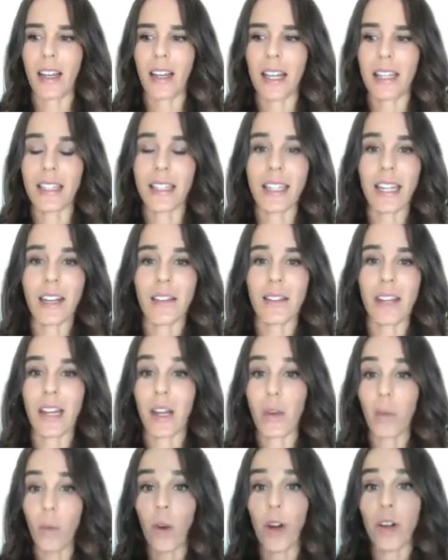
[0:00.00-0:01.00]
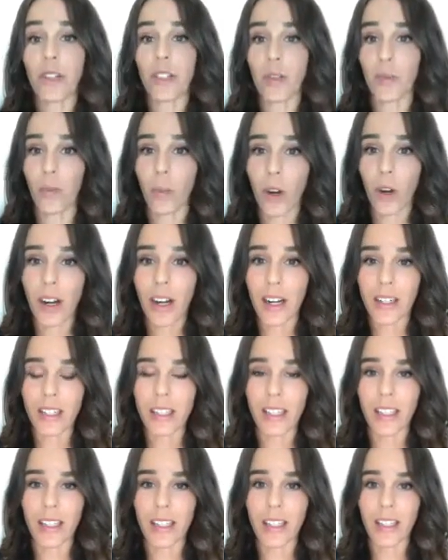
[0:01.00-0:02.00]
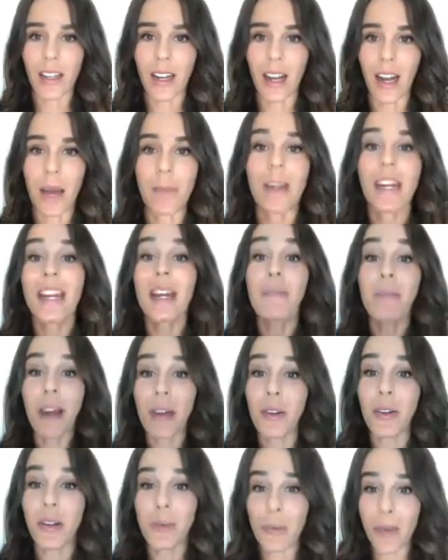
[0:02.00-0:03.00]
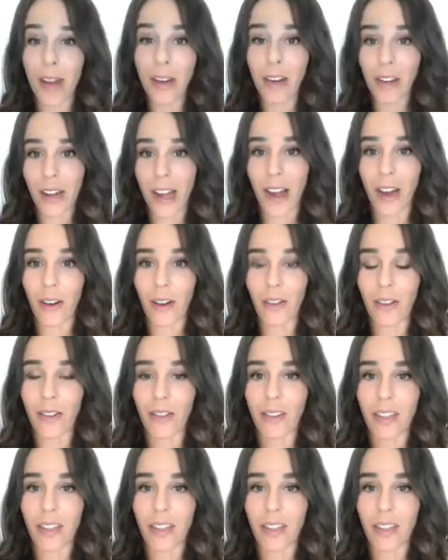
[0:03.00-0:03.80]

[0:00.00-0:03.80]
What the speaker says: instead of getting worse and worse, I'm getting better and better now.